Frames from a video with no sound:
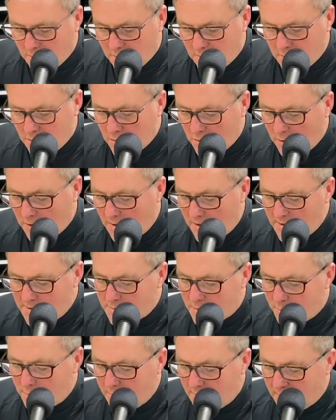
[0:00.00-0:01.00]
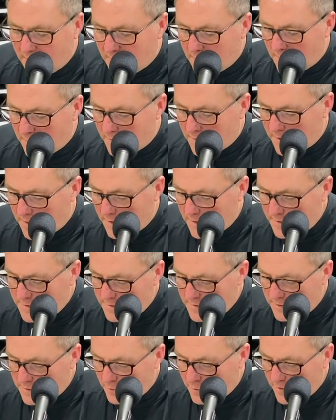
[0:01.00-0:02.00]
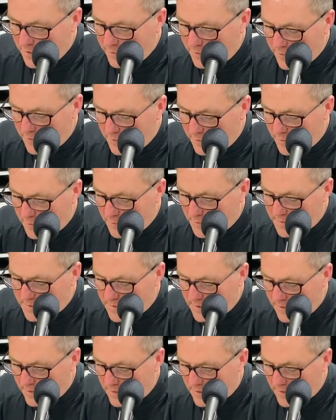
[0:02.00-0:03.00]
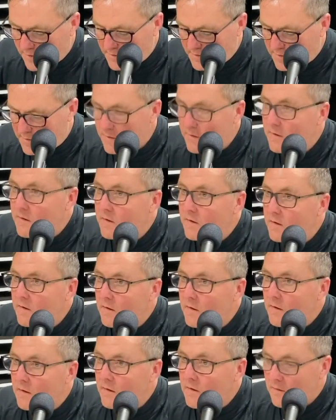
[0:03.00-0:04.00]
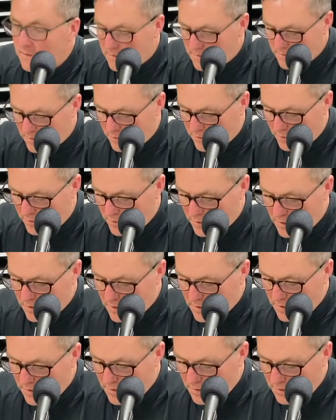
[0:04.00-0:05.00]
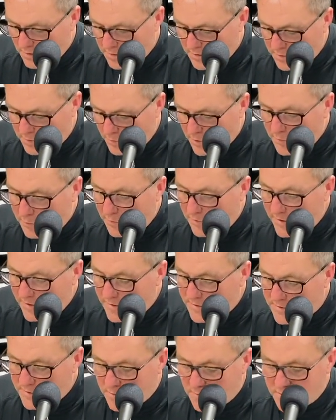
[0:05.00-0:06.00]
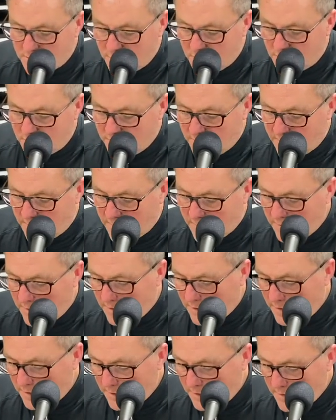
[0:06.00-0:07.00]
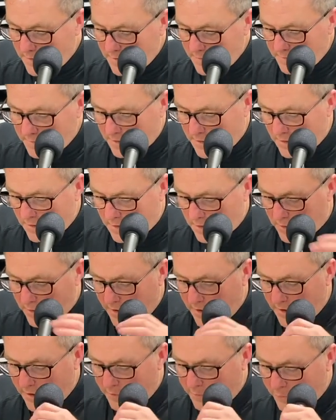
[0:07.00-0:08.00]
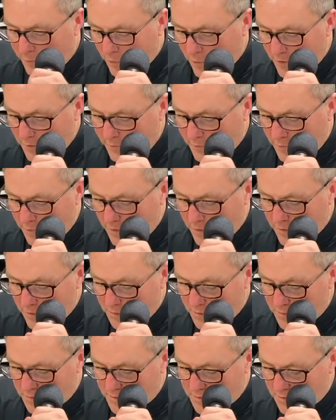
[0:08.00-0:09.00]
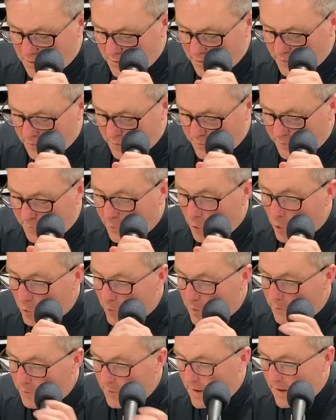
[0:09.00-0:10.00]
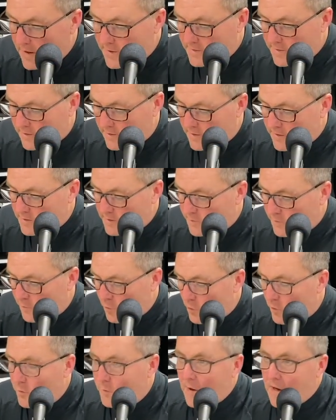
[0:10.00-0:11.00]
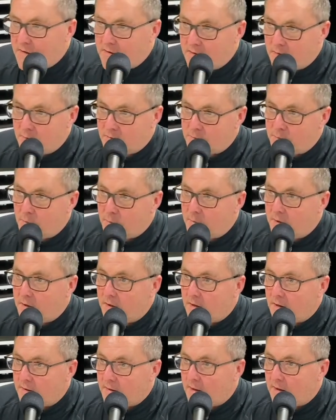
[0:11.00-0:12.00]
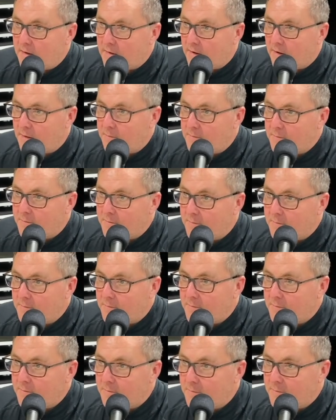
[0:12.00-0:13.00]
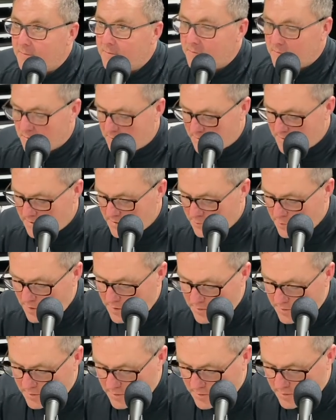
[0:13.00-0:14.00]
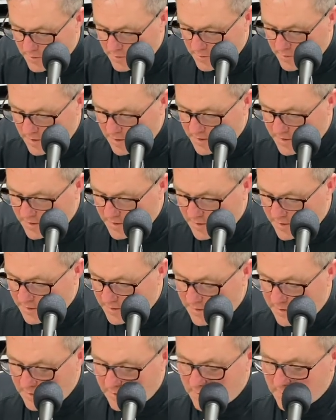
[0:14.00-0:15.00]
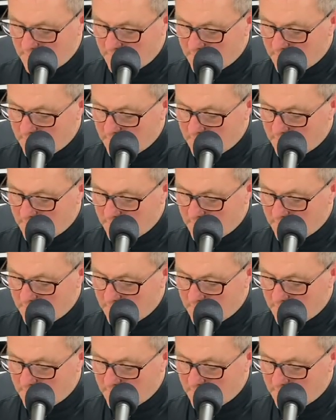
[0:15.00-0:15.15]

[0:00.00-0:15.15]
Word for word: two lines were painted on the ice, twenty feet from the center ice. So three playing zones were created. Created a forty-foot neutral zone for forward passing because forward passing was permitted at that time. Yeah. So this is what? nineteen eighteen.